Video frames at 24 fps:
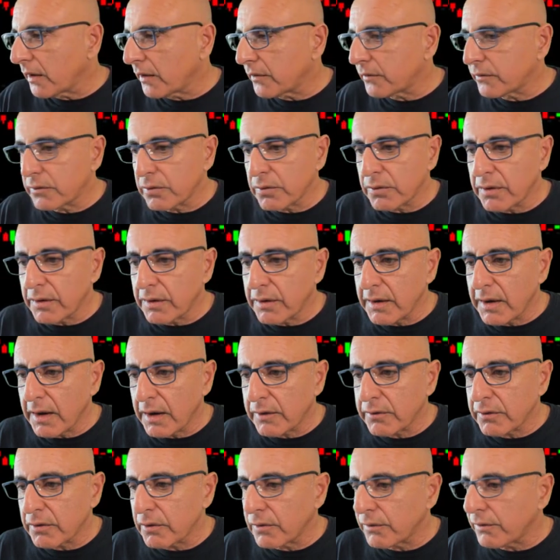as to the
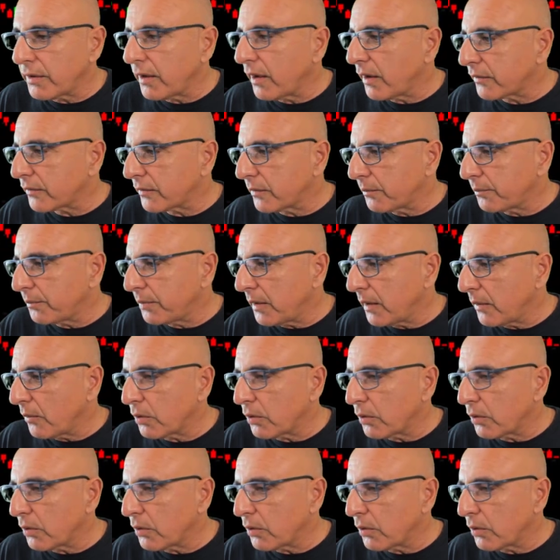direction of the S&P.